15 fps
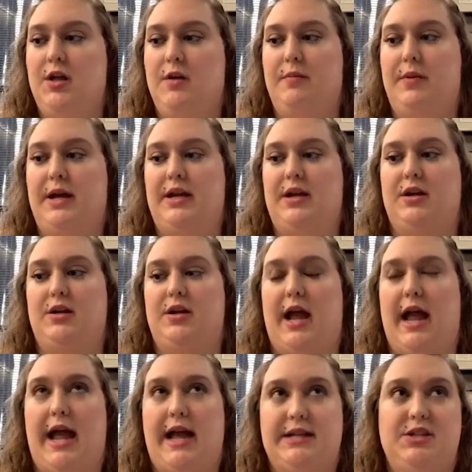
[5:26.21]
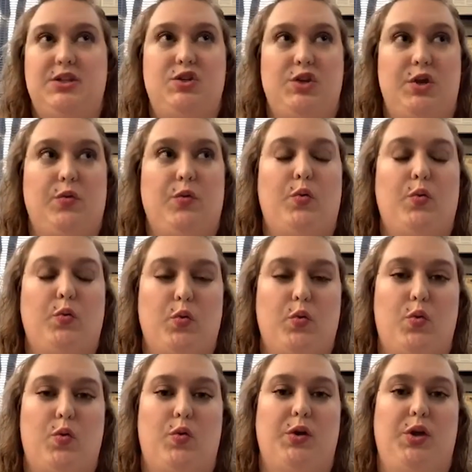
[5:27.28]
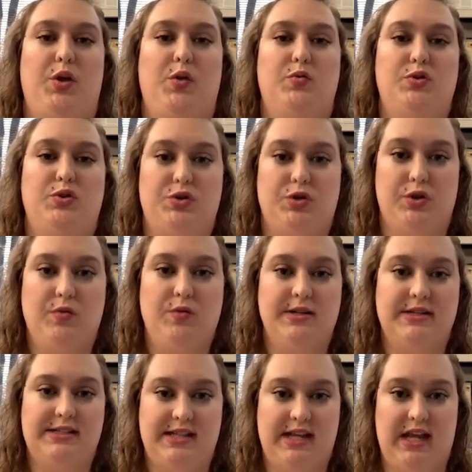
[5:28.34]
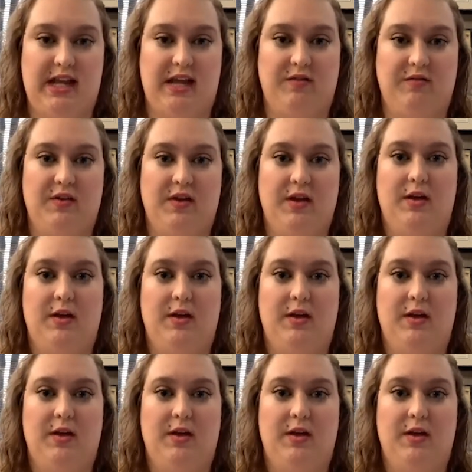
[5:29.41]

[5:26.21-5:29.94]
But as a general rule, you should receive